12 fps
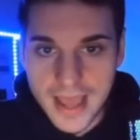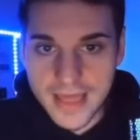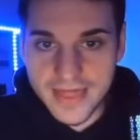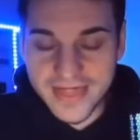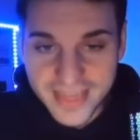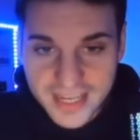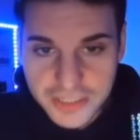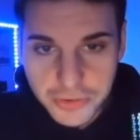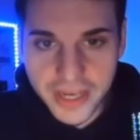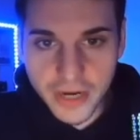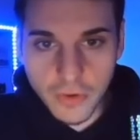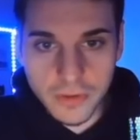this
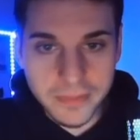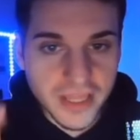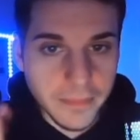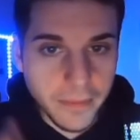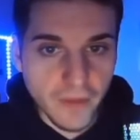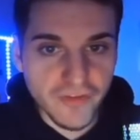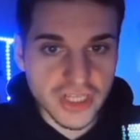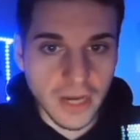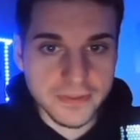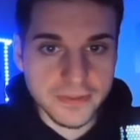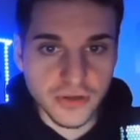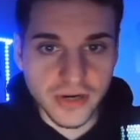right here would be the perfect
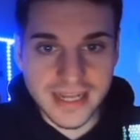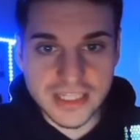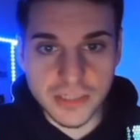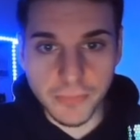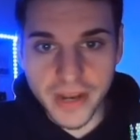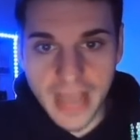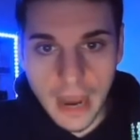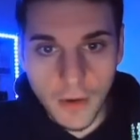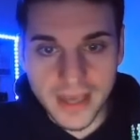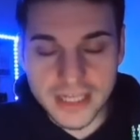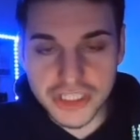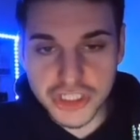opportunity to bring out
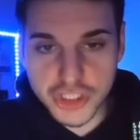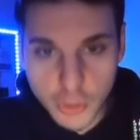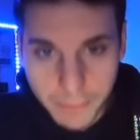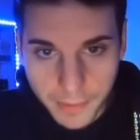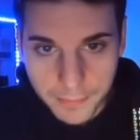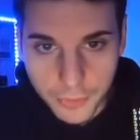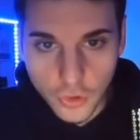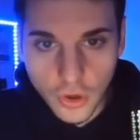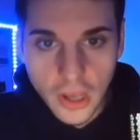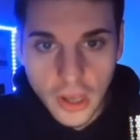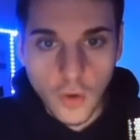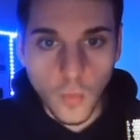a Super Buu
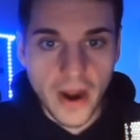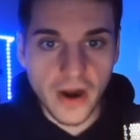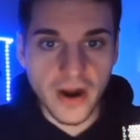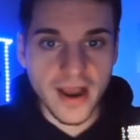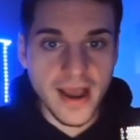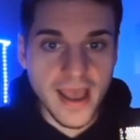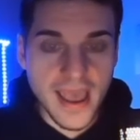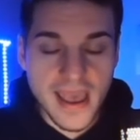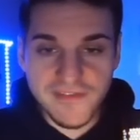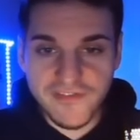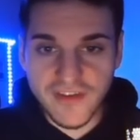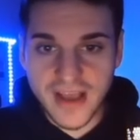where
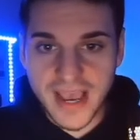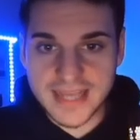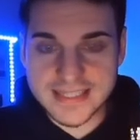if a